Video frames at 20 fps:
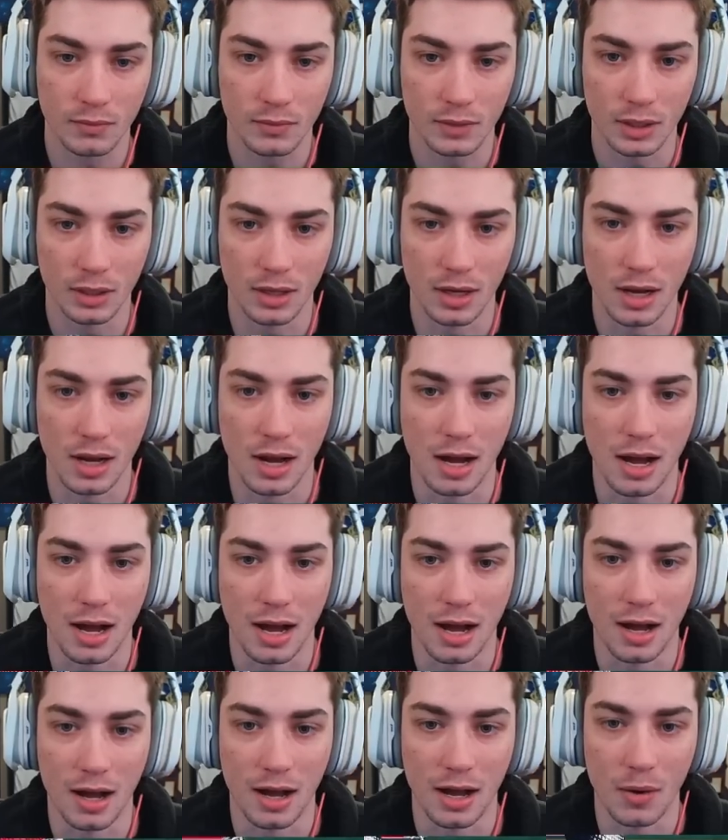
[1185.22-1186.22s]

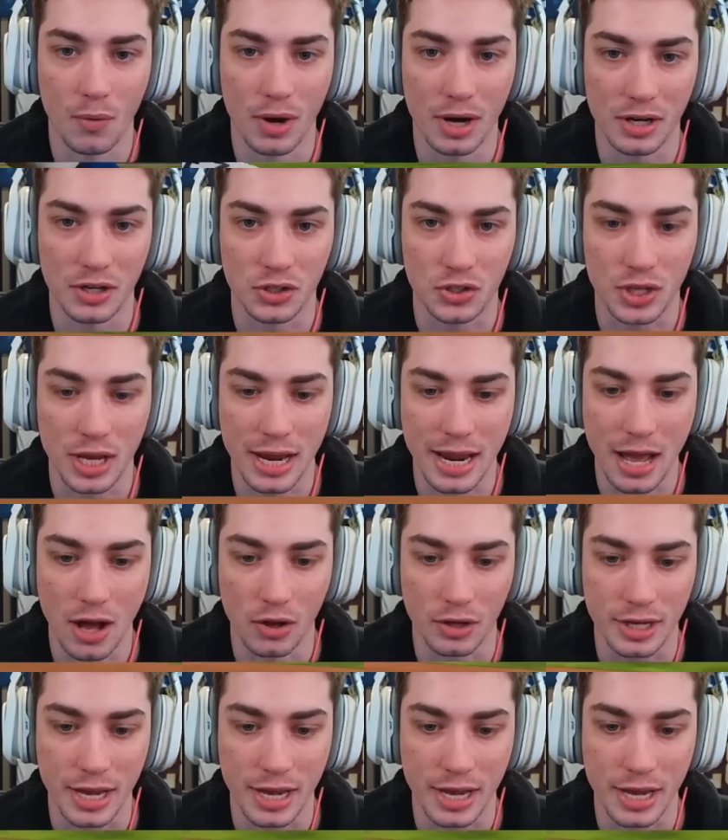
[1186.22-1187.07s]
I wanted to say El